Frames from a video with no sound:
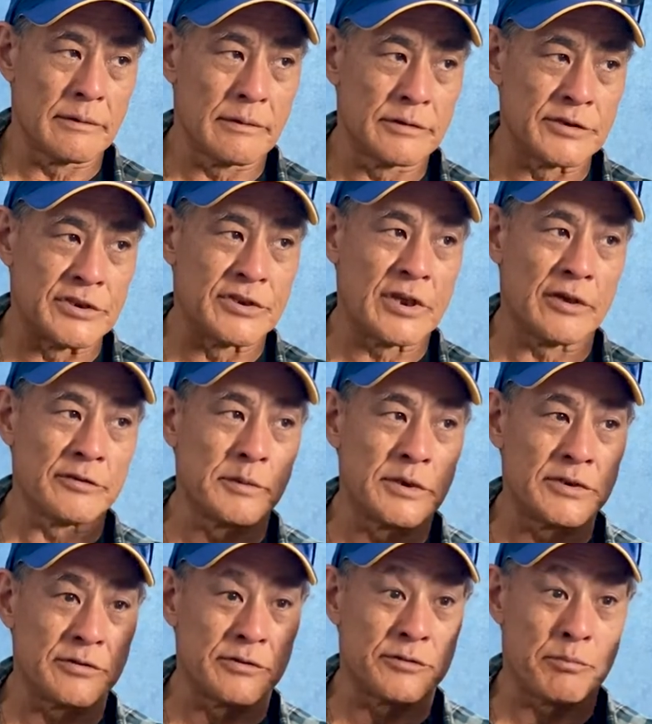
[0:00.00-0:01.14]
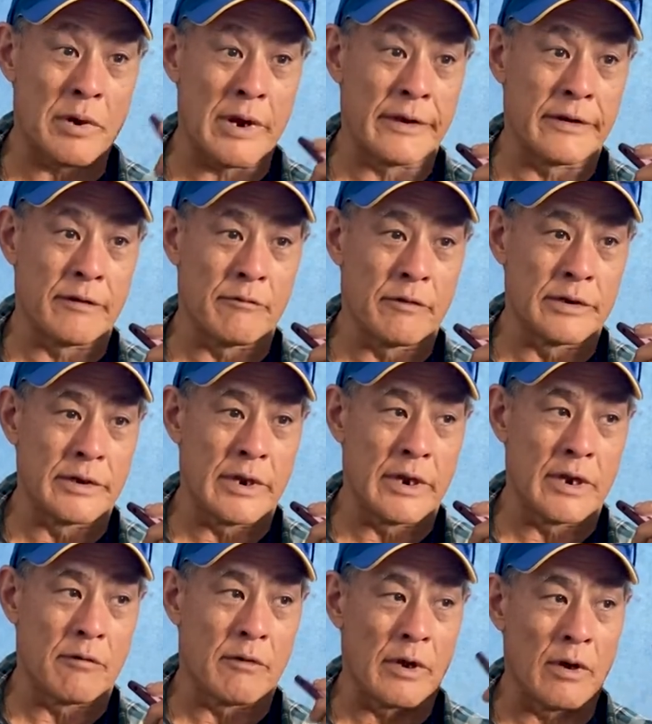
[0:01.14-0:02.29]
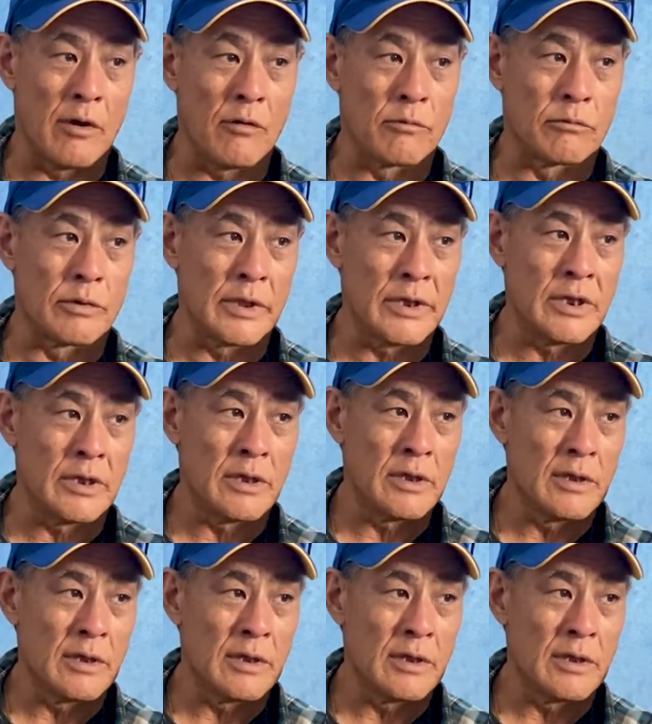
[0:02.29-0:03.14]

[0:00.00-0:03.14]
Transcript: she tells me she was pregnant one day, and I went, "Oh, really?"